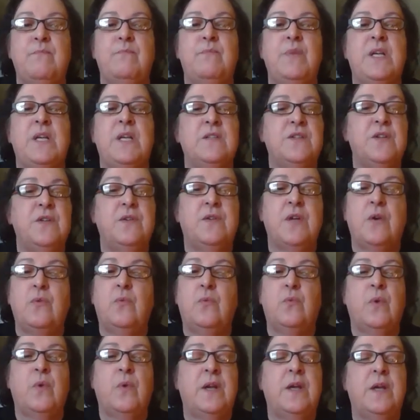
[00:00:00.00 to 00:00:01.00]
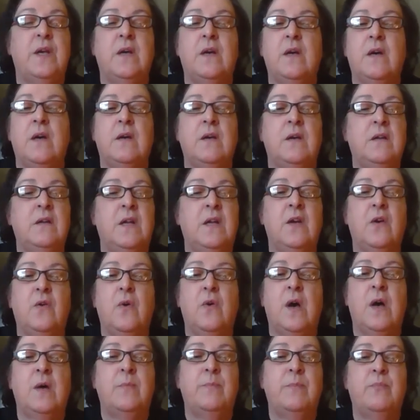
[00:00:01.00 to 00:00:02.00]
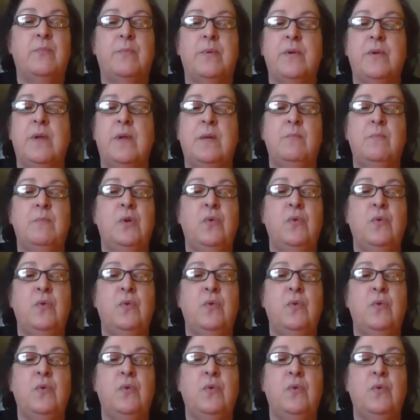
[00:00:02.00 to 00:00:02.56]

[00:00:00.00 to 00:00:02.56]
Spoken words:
Because you don't want to, up and